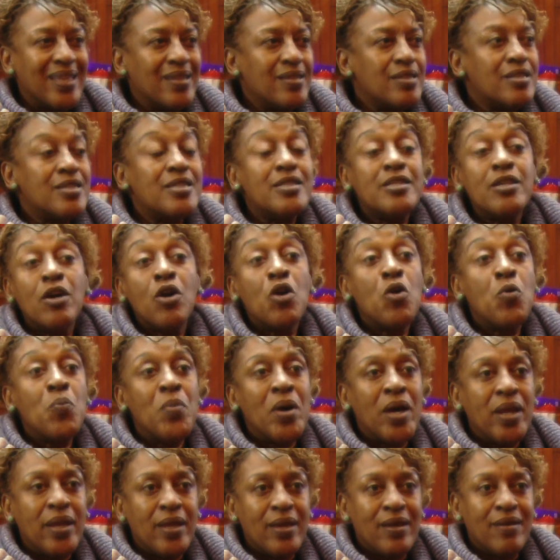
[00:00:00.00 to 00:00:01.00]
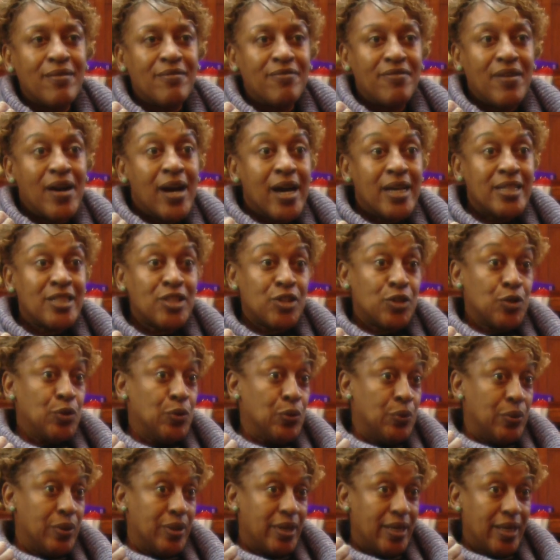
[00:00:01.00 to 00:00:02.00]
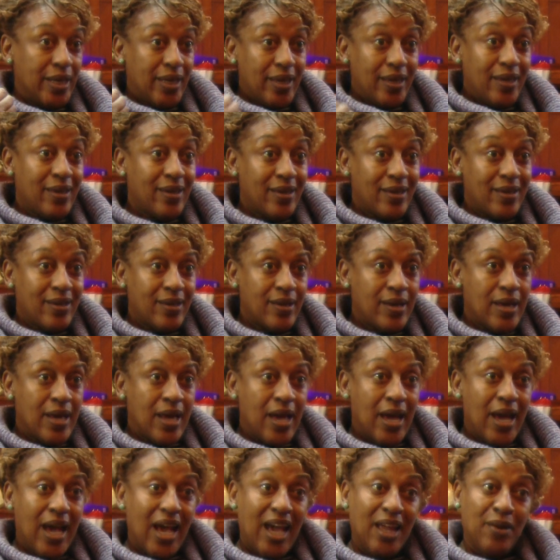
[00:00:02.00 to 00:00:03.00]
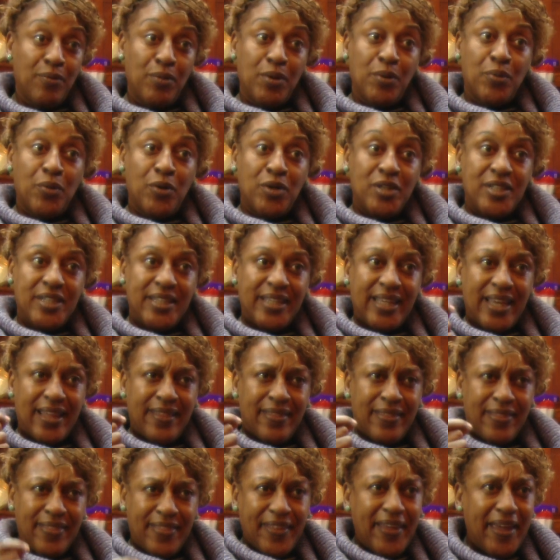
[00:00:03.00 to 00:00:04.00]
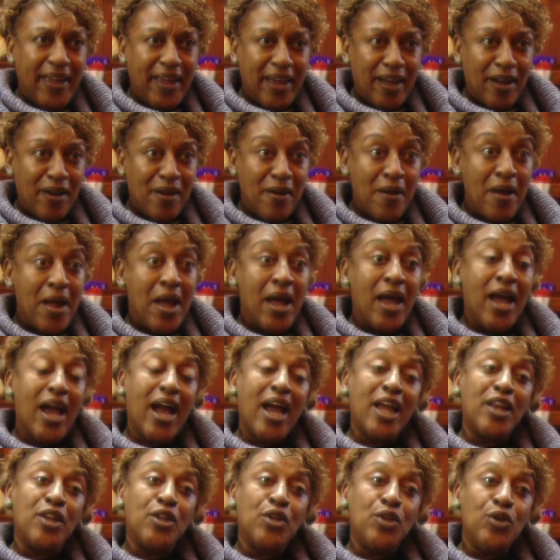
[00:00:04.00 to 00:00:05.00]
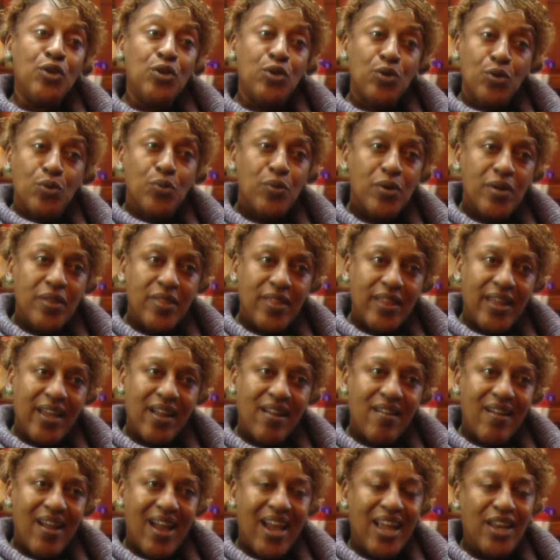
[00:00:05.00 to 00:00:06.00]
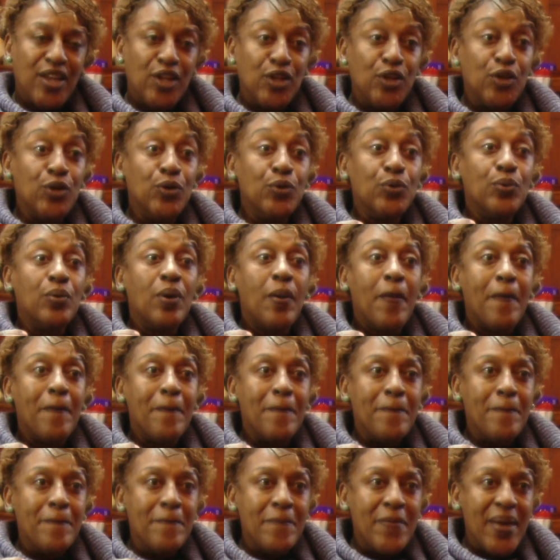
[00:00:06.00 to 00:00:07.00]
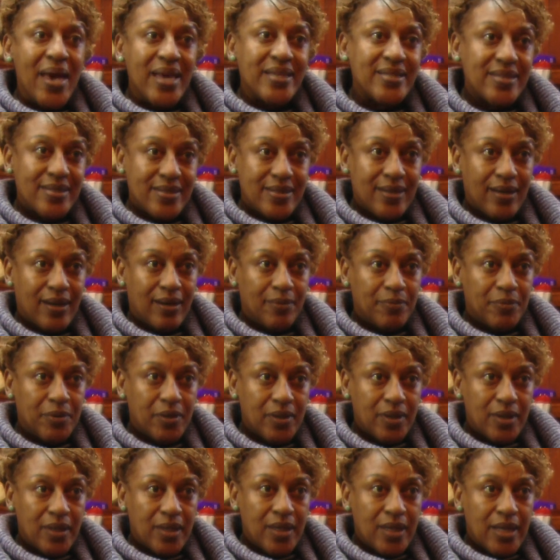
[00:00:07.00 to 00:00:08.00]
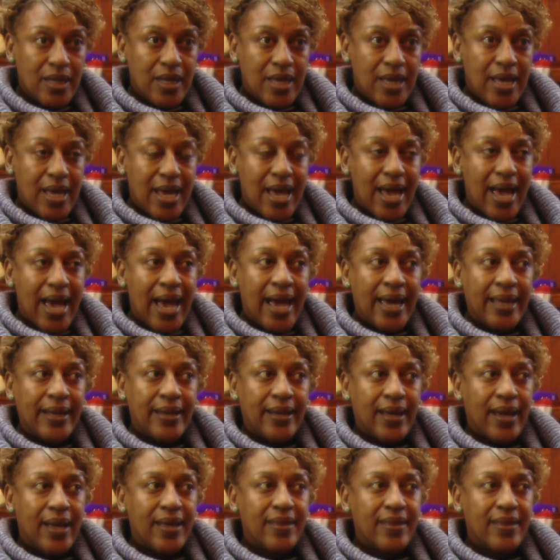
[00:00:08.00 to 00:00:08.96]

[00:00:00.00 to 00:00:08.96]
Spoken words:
so many of us who are here and we want to get there, and you were there and you messed up. And I